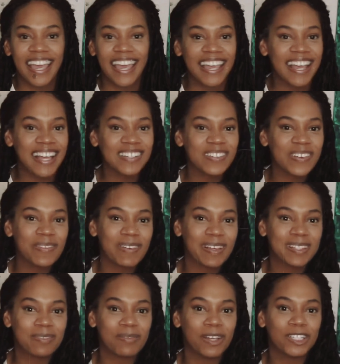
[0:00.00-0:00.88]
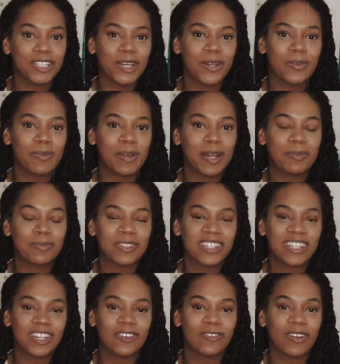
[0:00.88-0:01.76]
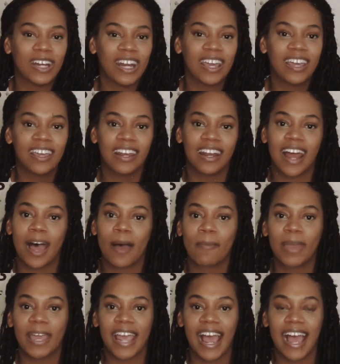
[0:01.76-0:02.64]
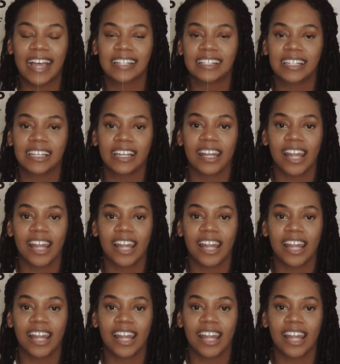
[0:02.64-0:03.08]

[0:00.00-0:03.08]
guys, welcome back to my channel. My name is Tina Renee, and I make acting,